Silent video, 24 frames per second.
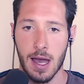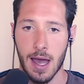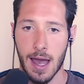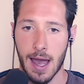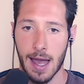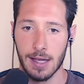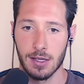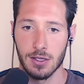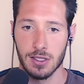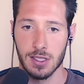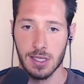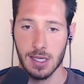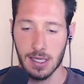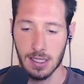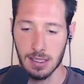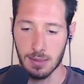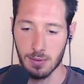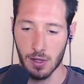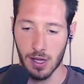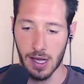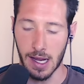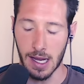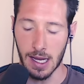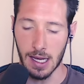and just
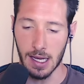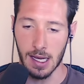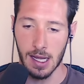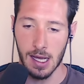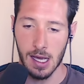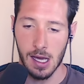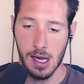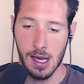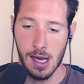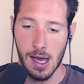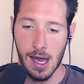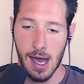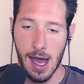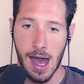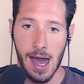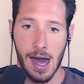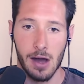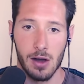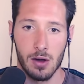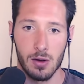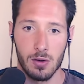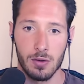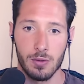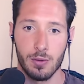explain
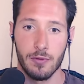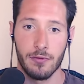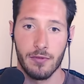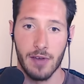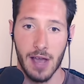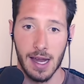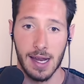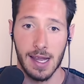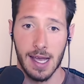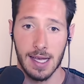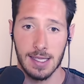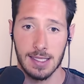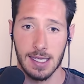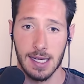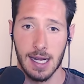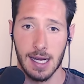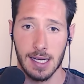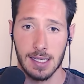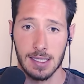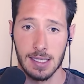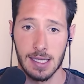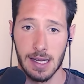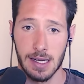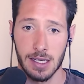how fatty acid
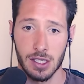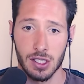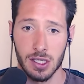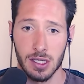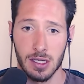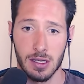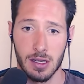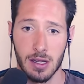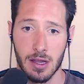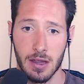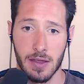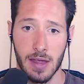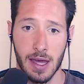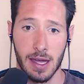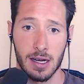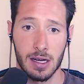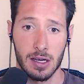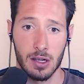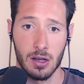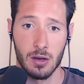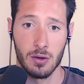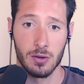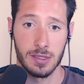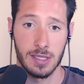oxidation then
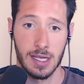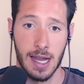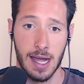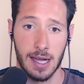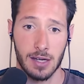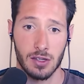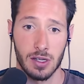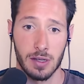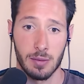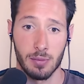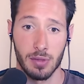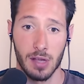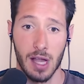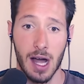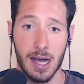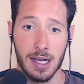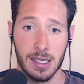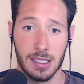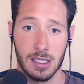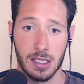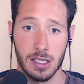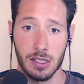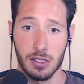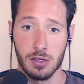goes and actually
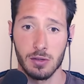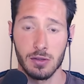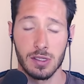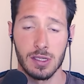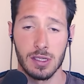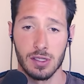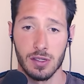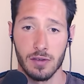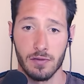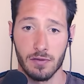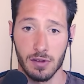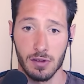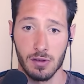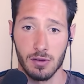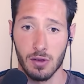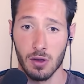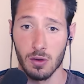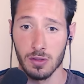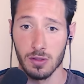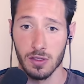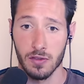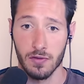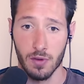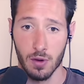blocks the usage of
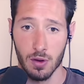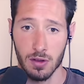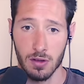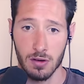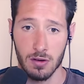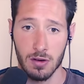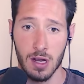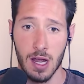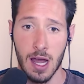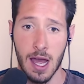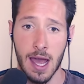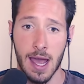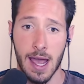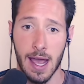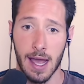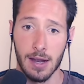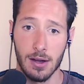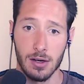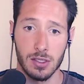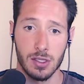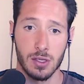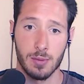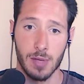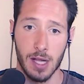glucose further, and
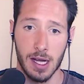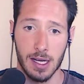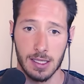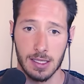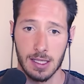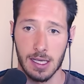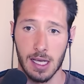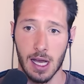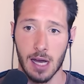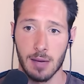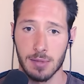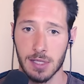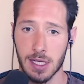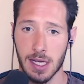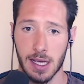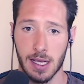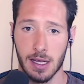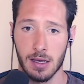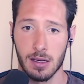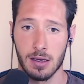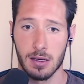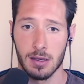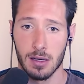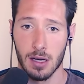also blocks the
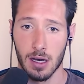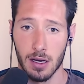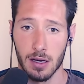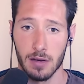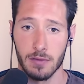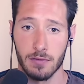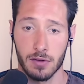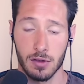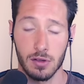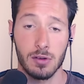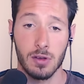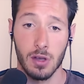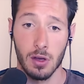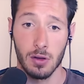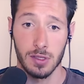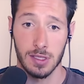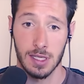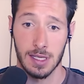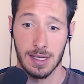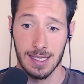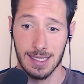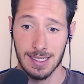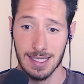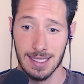uptake of
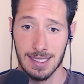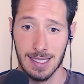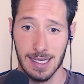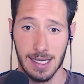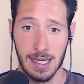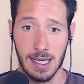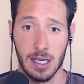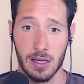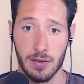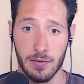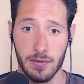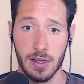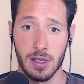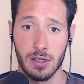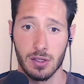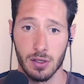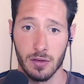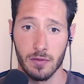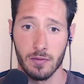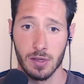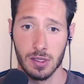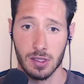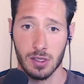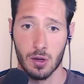glucose. And this is a key
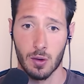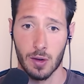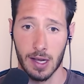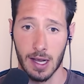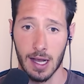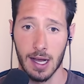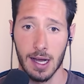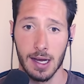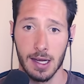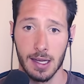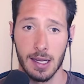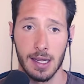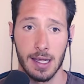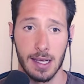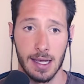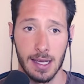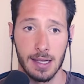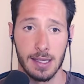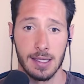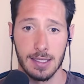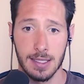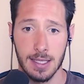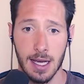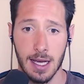feature of what's going on
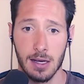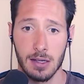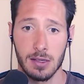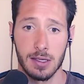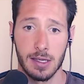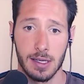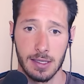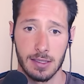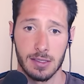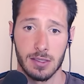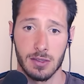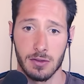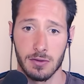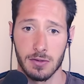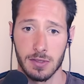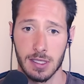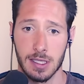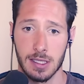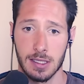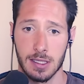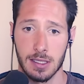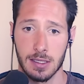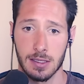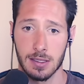in the cell and insulin
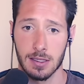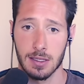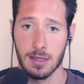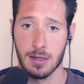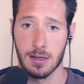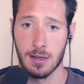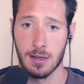resistance.